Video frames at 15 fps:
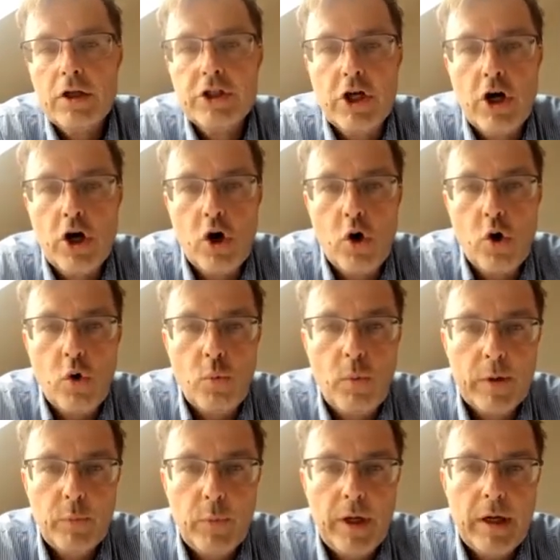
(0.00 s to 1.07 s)
So
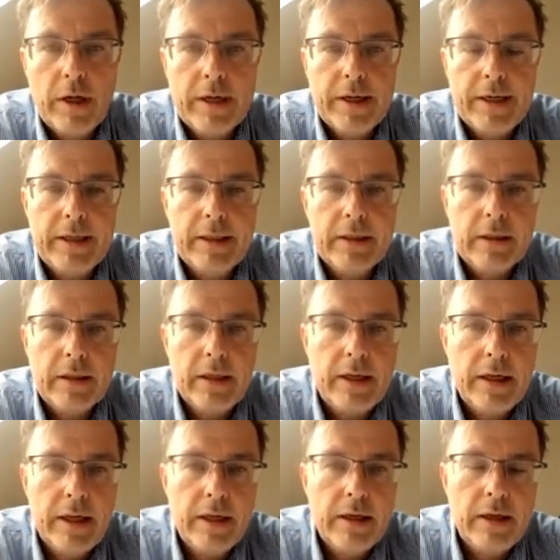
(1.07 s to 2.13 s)
what we are
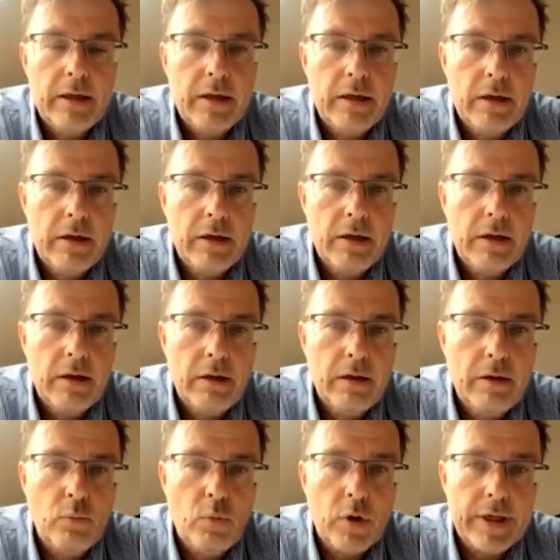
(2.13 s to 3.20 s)
currently
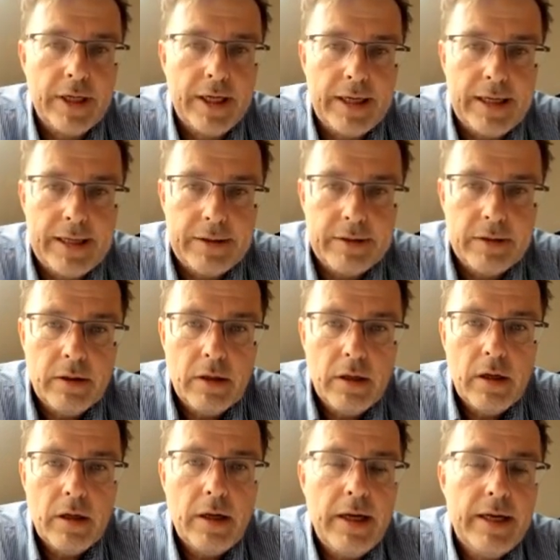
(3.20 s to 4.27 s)
working at
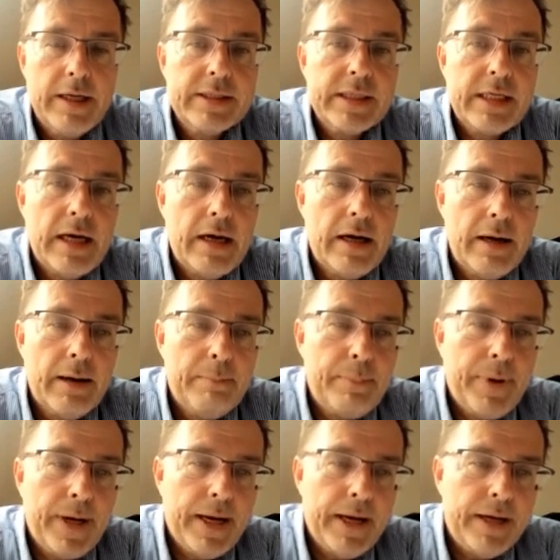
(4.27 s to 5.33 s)
is a
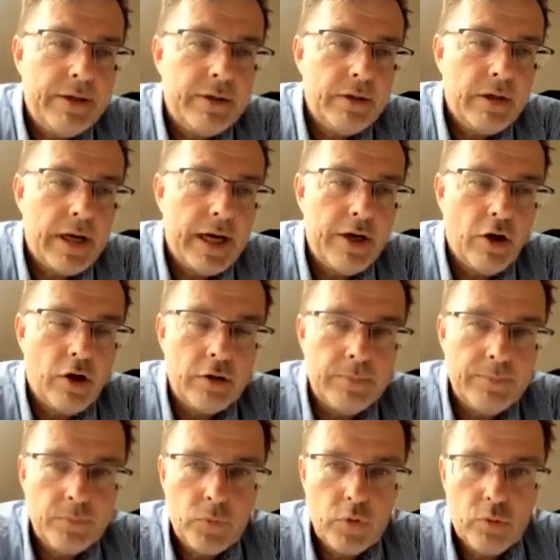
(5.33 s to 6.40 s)
paid
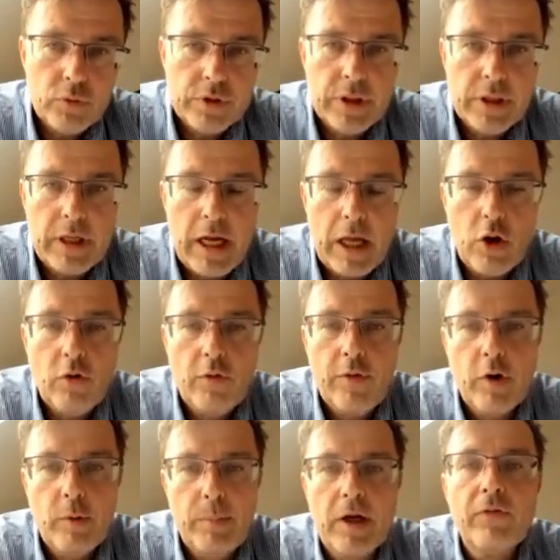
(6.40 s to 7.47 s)
add-on to the
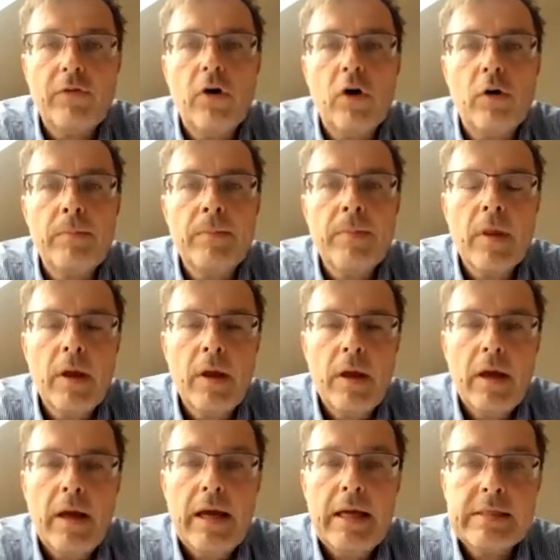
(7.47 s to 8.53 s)
IoT platform.
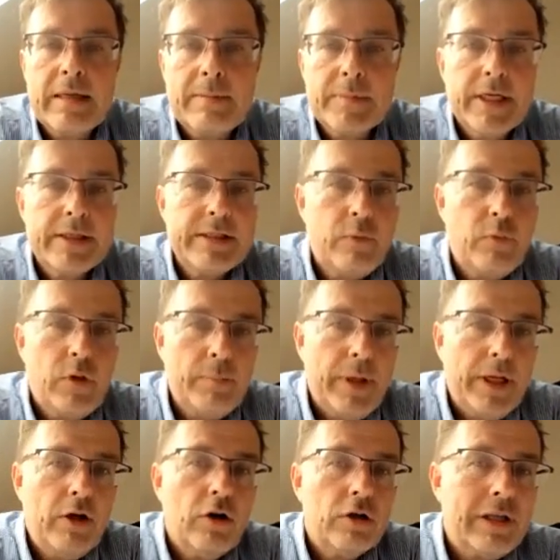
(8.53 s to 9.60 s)
It's something that will
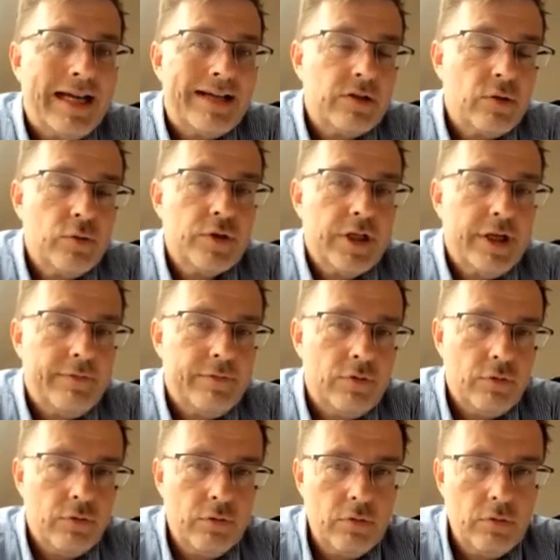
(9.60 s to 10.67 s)
be not exclusive
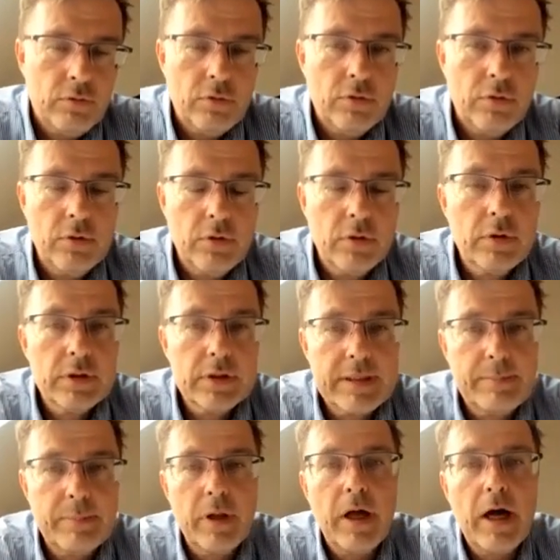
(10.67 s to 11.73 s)
to
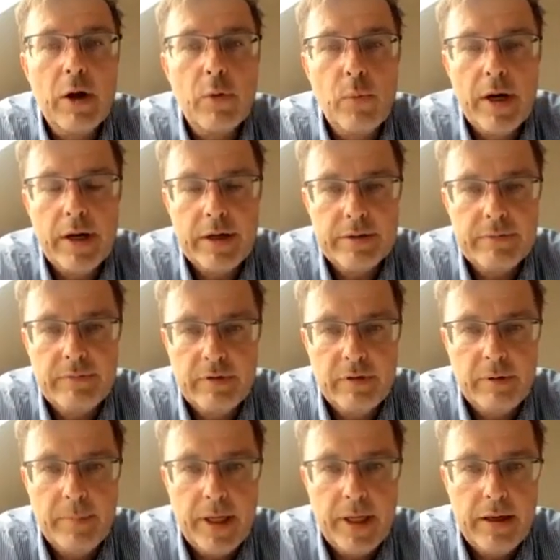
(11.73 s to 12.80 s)
SimpleHW. It
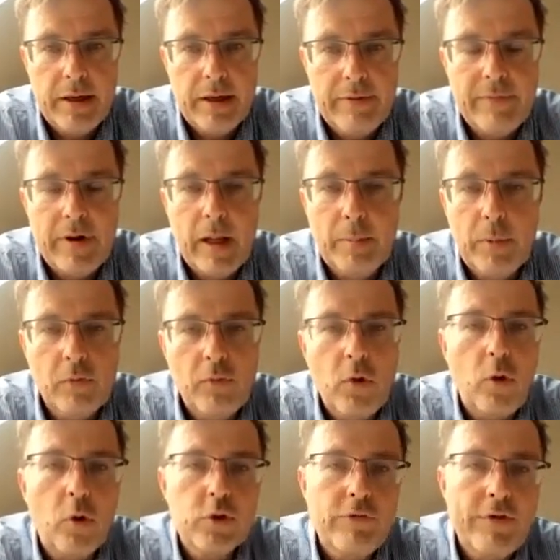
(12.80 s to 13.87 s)
will be available
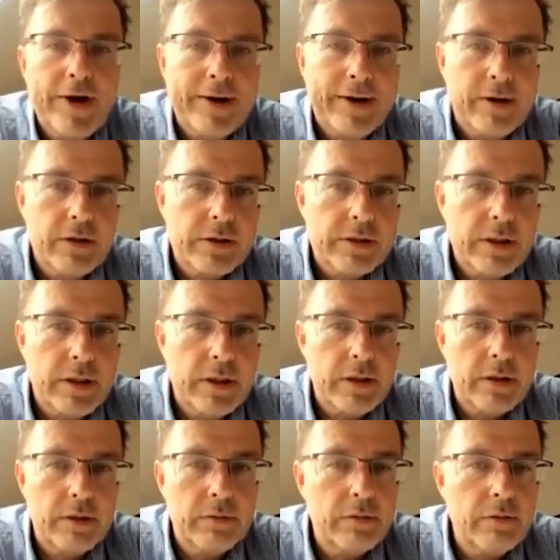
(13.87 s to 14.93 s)
for all the verticals
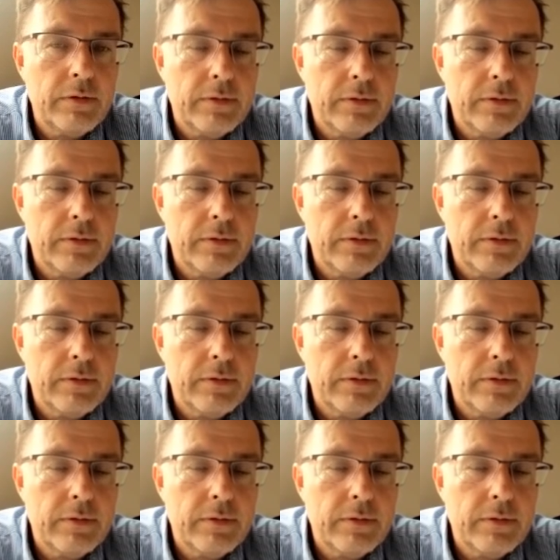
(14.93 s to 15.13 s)
and